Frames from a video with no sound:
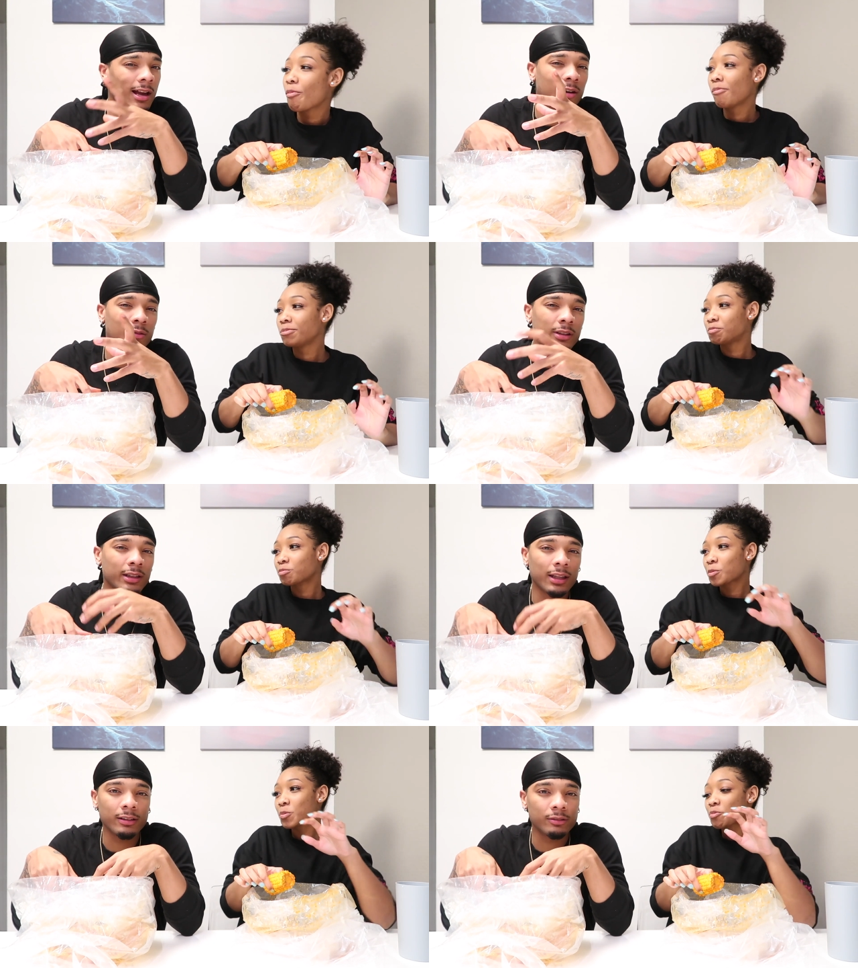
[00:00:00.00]
Speaker 1: I don't really
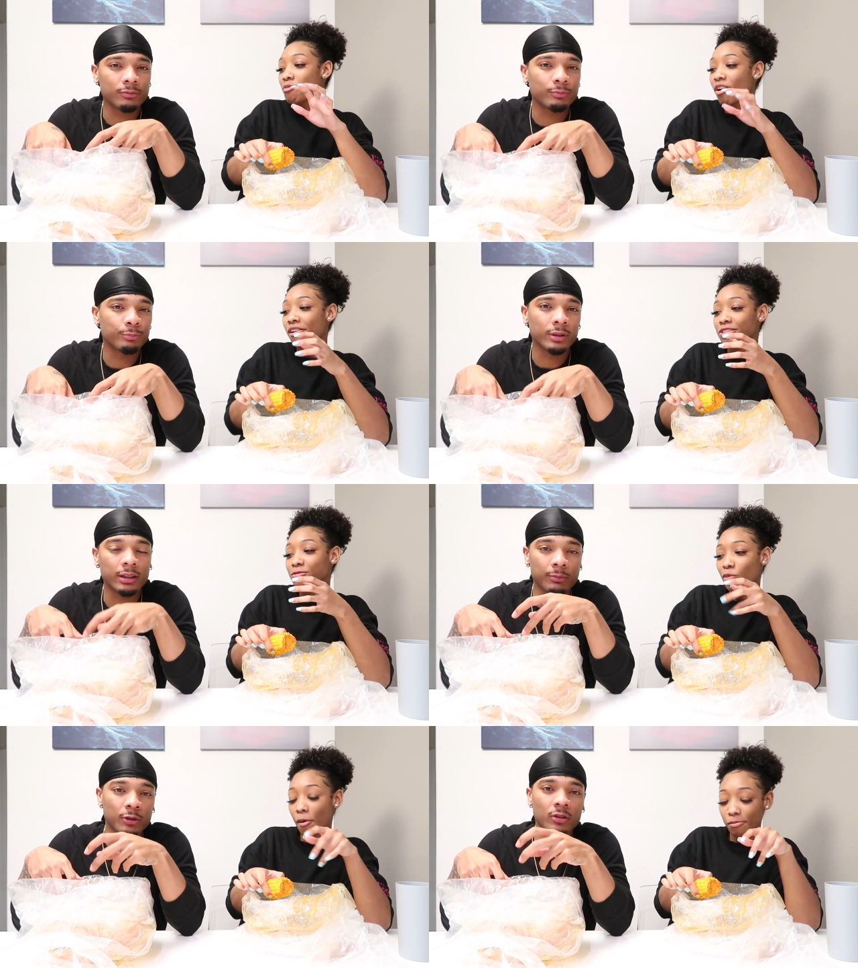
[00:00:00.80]
like
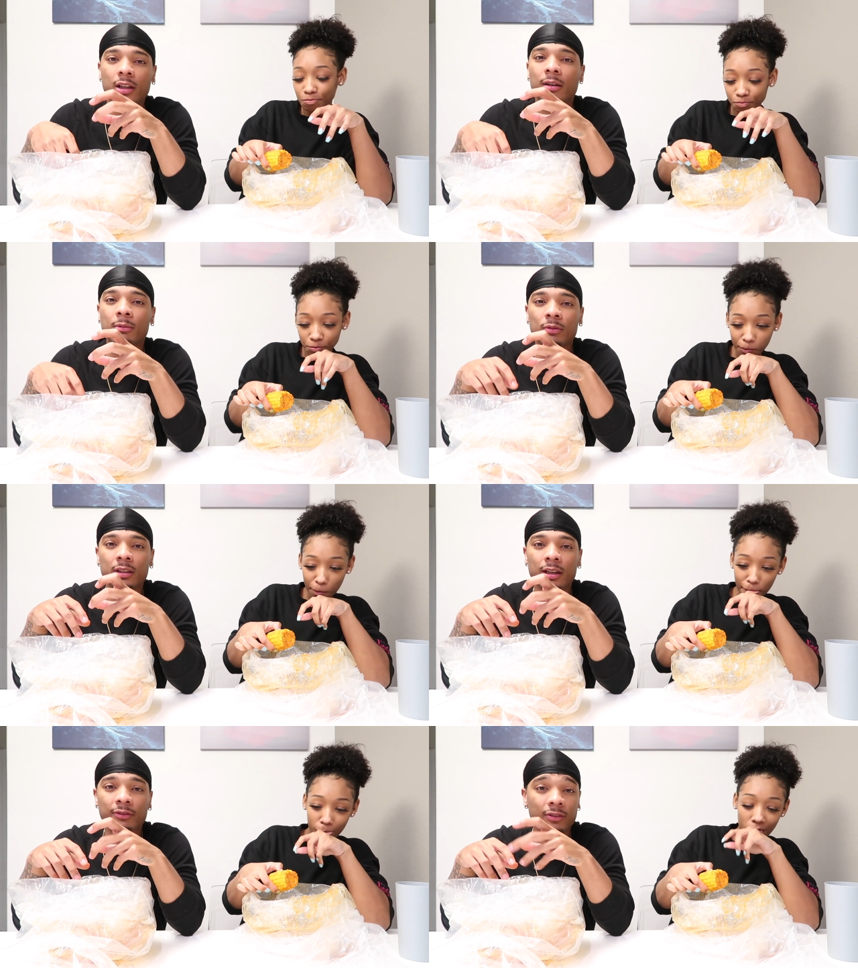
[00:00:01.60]
putting him on camera when he's
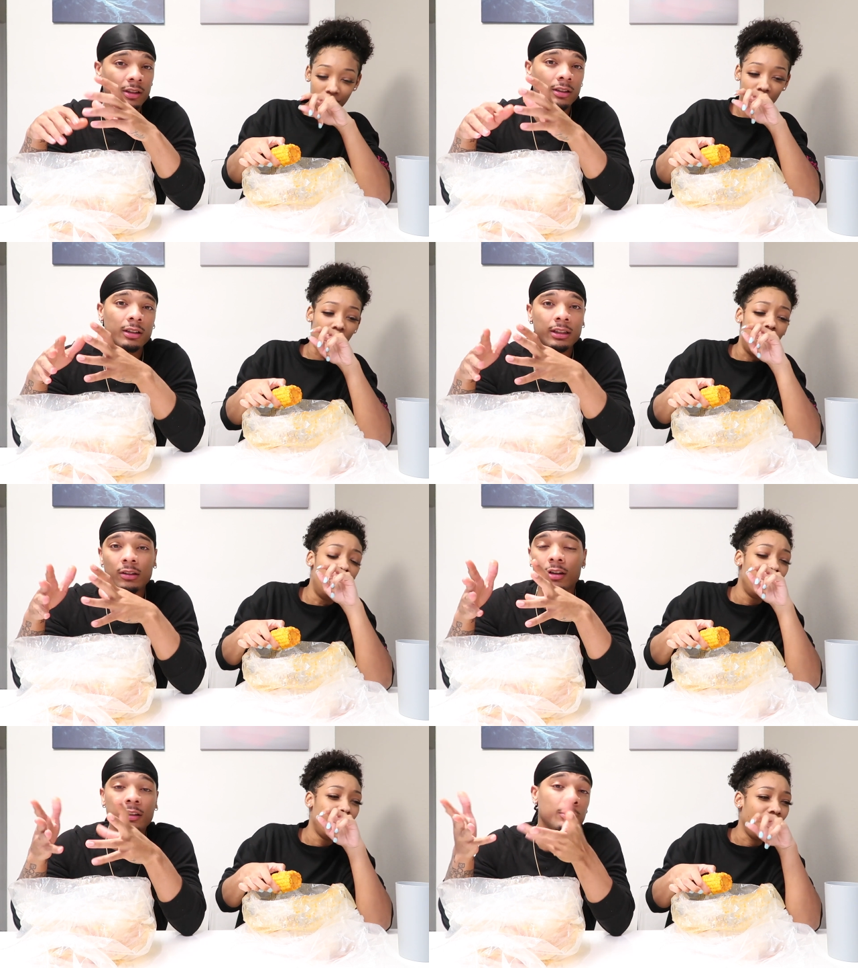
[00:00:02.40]
not feeling good.
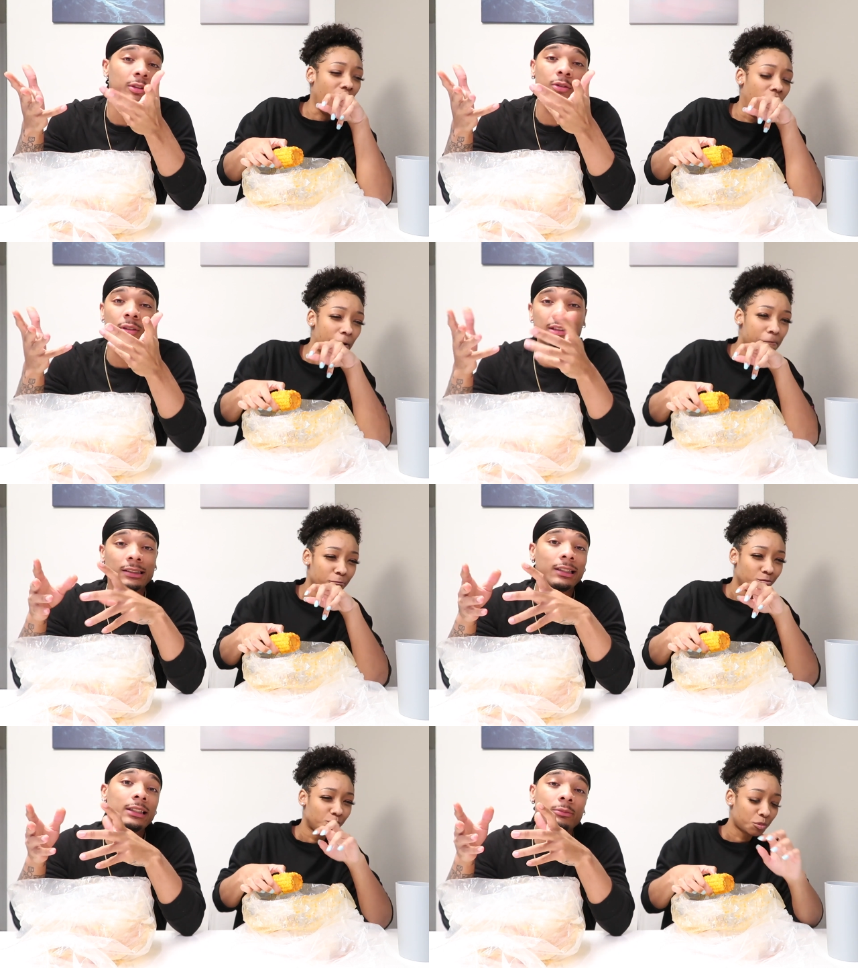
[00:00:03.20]
All he's been doing is
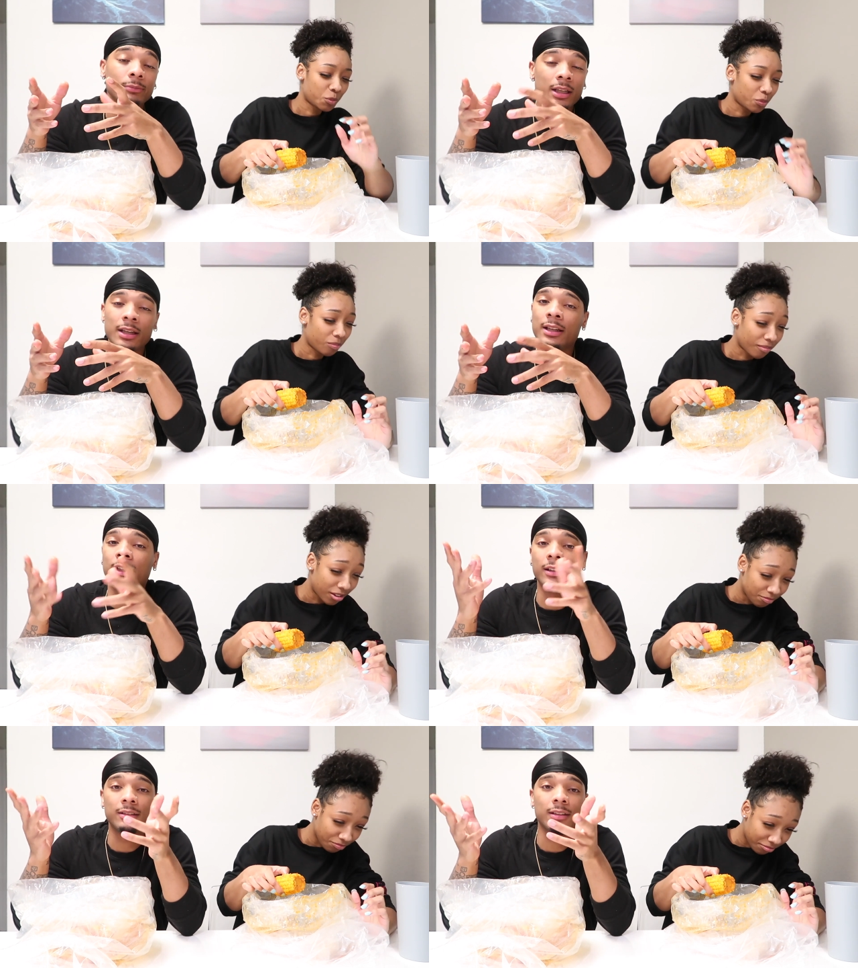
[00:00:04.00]
sleep,
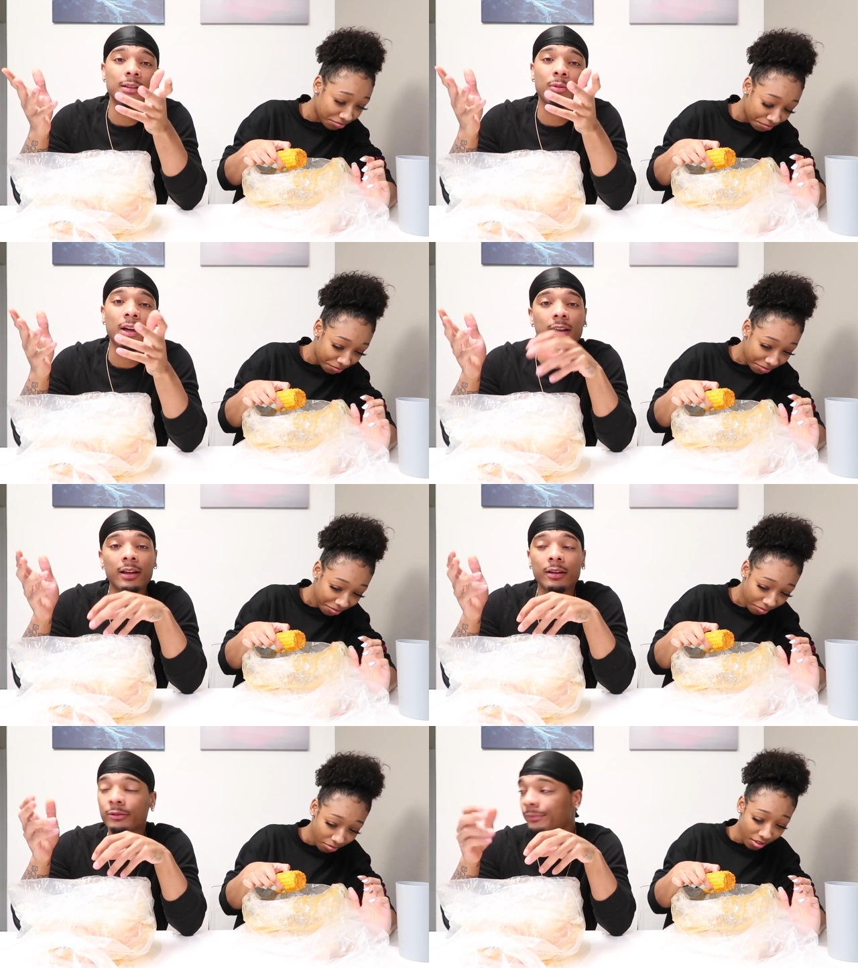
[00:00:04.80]
and he's sleep right
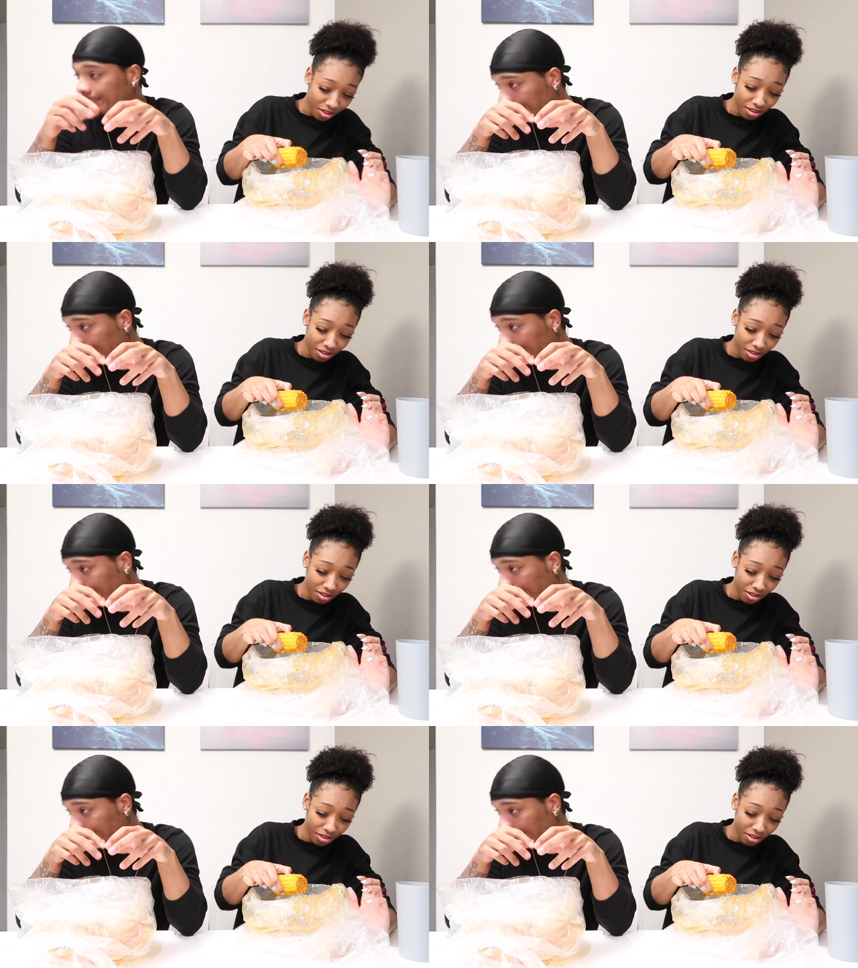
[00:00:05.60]
now.